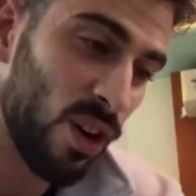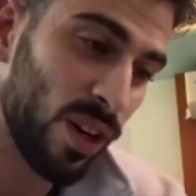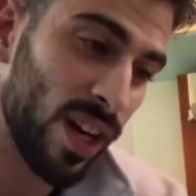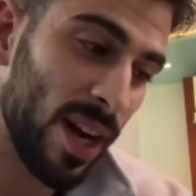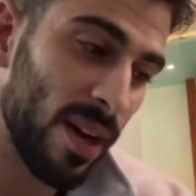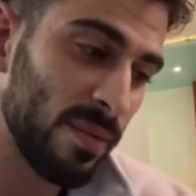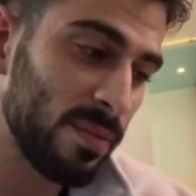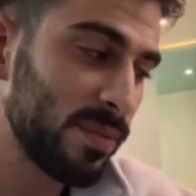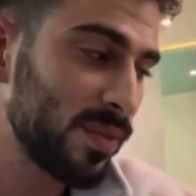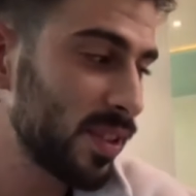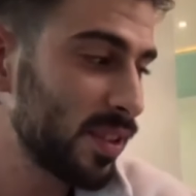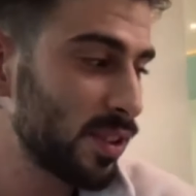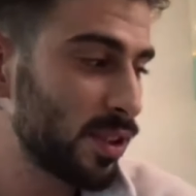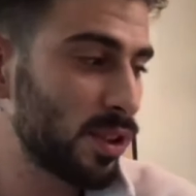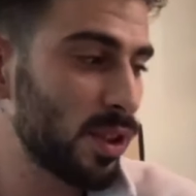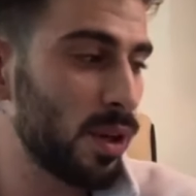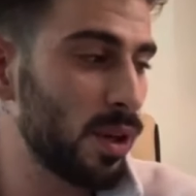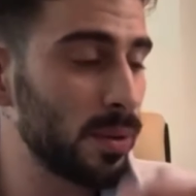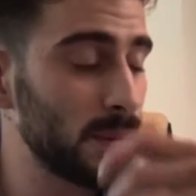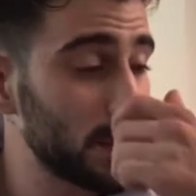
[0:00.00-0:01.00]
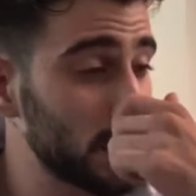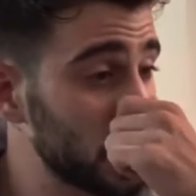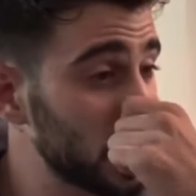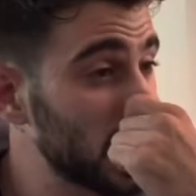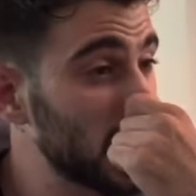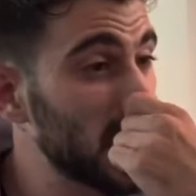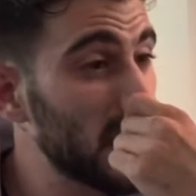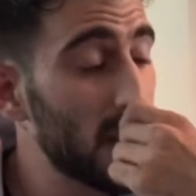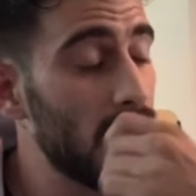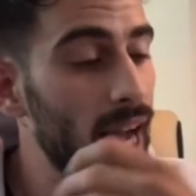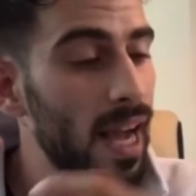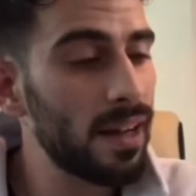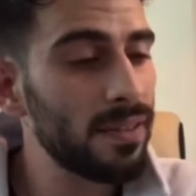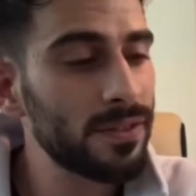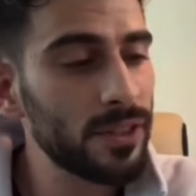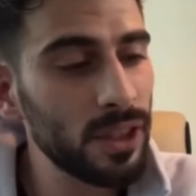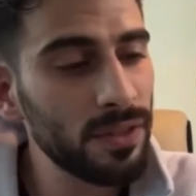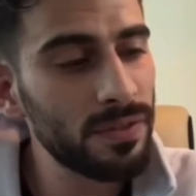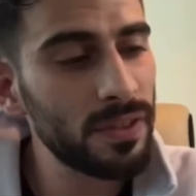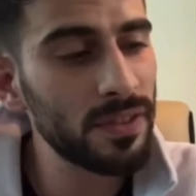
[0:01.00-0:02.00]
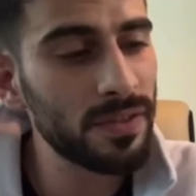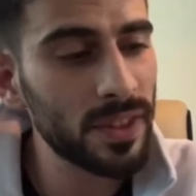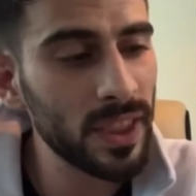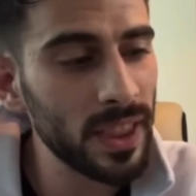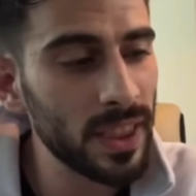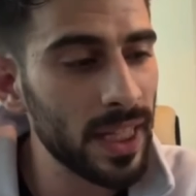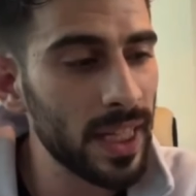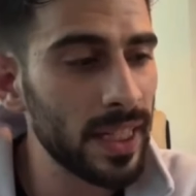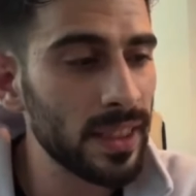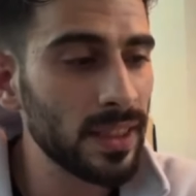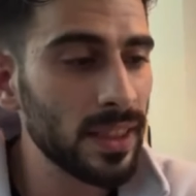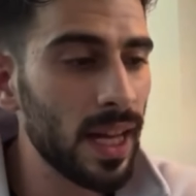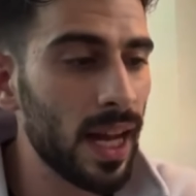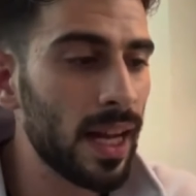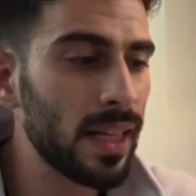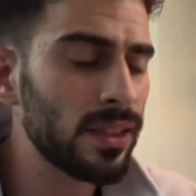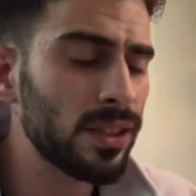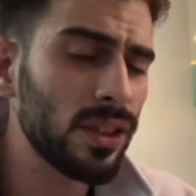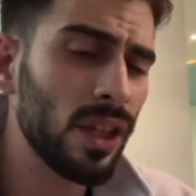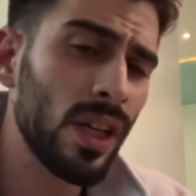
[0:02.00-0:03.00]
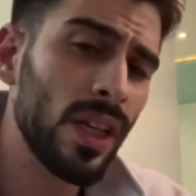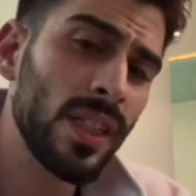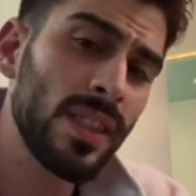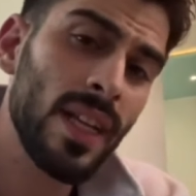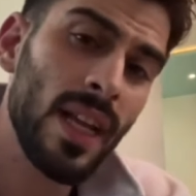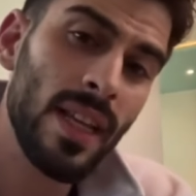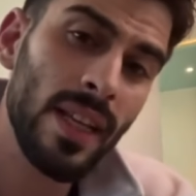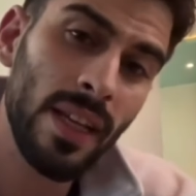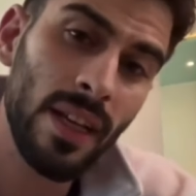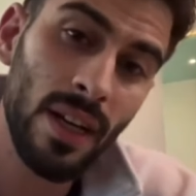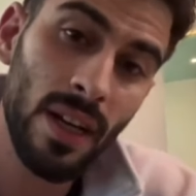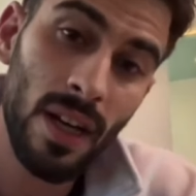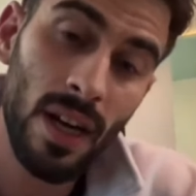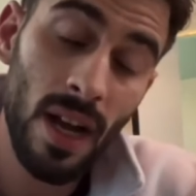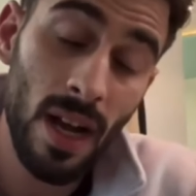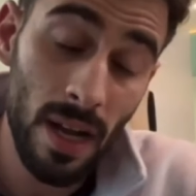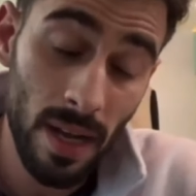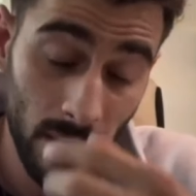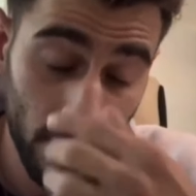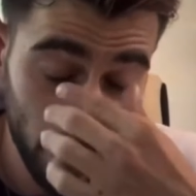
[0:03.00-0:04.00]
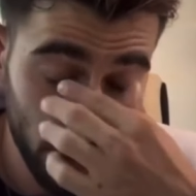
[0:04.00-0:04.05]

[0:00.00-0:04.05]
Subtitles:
Okay, so after 15 days, I started telling her.